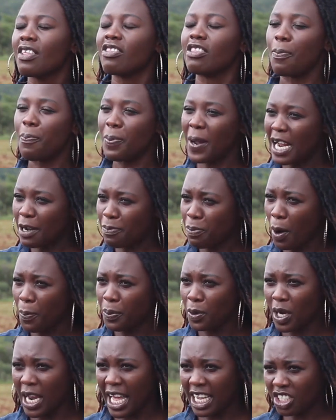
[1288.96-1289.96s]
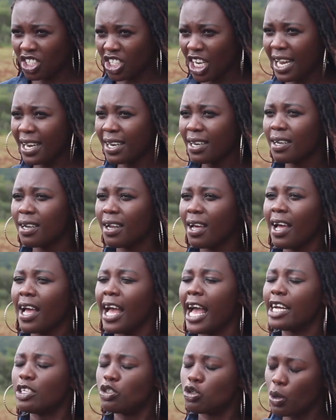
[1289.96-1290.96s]
the plant population,
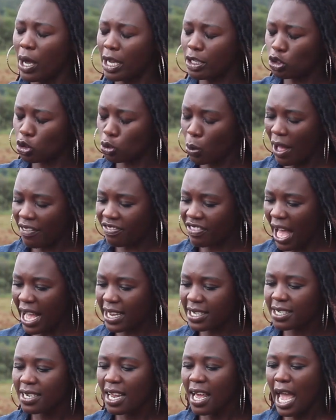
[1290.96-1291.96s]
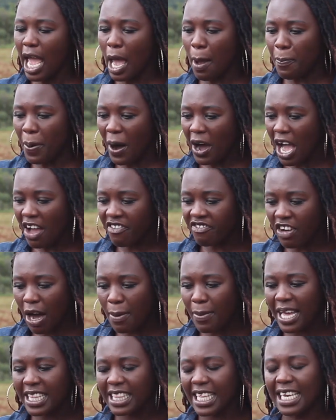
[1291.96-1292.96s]
and to ensure that a
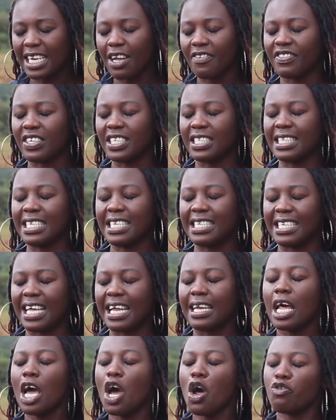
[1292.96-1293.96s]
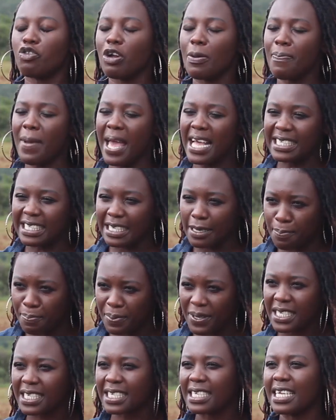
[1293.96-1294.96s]
farmer at the end of the season remains in
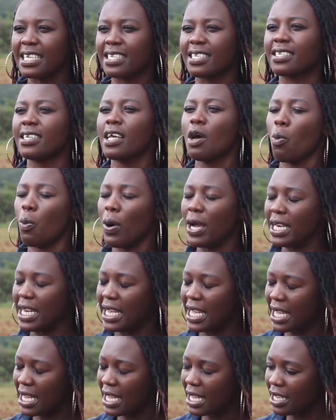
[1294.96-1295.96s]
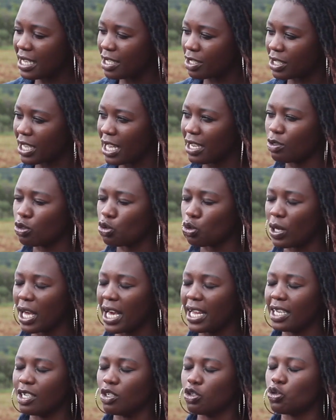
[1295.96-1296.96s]
business when he is
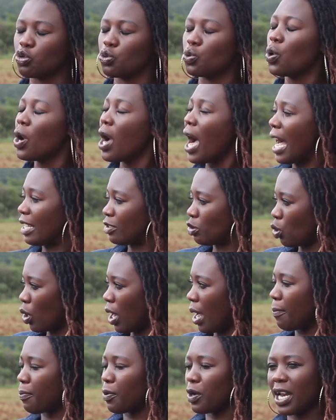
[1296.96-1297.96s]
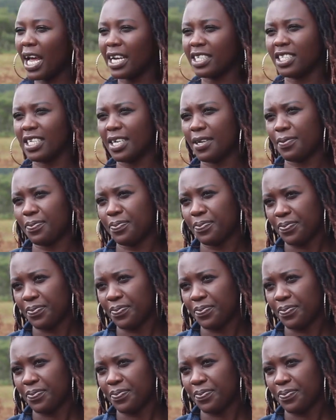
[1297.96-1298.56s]
get into sorghum production?